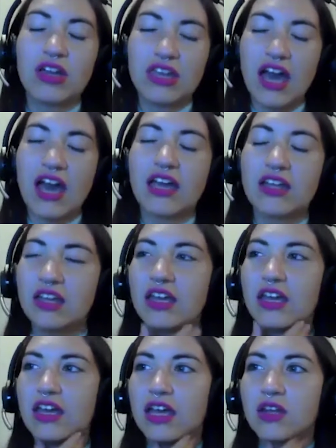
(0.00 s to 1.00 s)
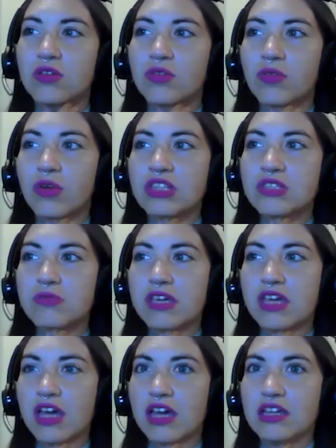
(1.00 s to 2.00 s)
Yeah, and and uh, once we
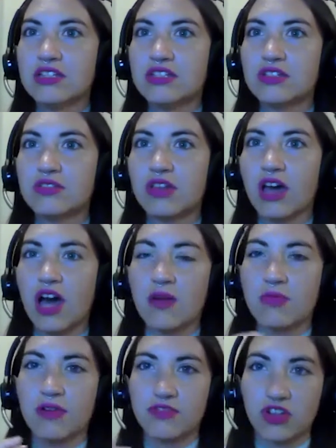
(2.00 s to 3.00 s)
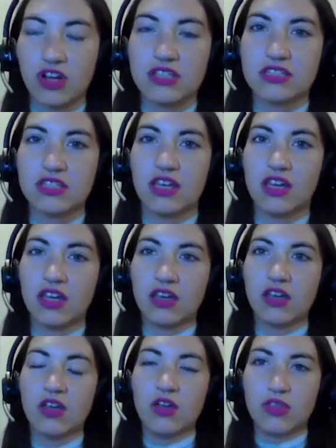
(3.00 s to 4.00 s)
get into the hub of
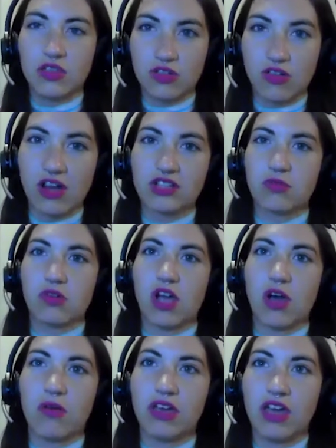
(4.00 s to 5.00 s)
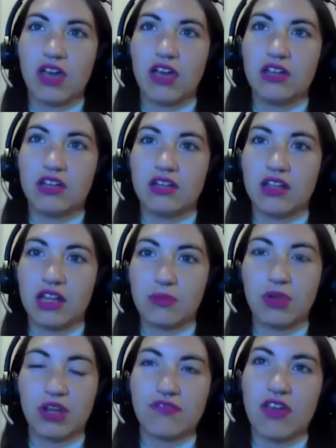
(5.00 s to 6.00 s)
trusting the direction we're going in and like
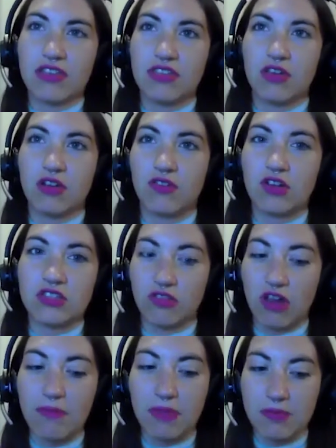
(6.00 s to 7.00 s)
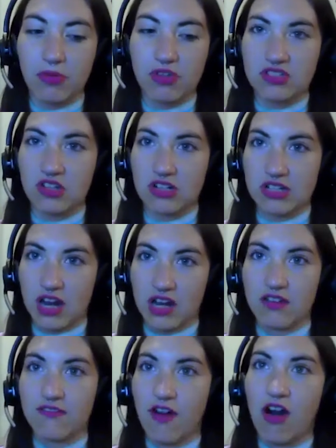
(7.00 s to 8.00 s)
putting faith in the universe, the right people start to
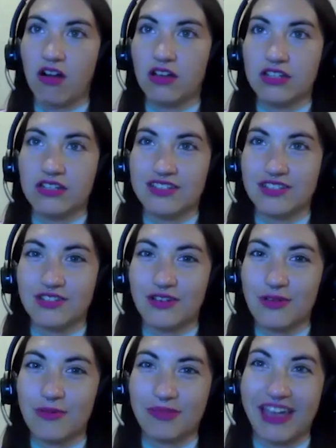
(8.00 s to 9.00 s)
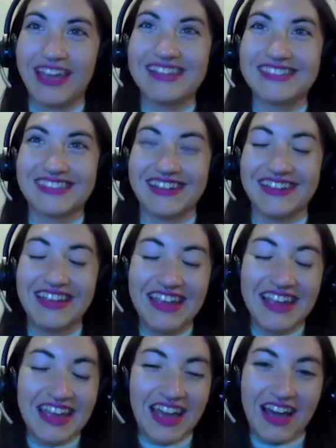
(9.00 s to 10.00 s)
kind of fall into place, and
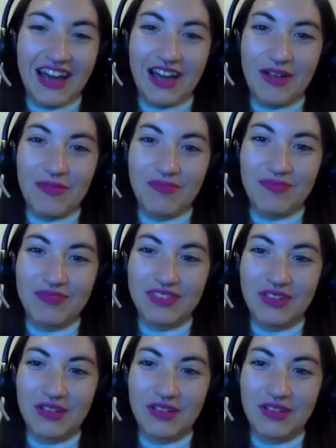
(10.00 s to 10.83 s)
um,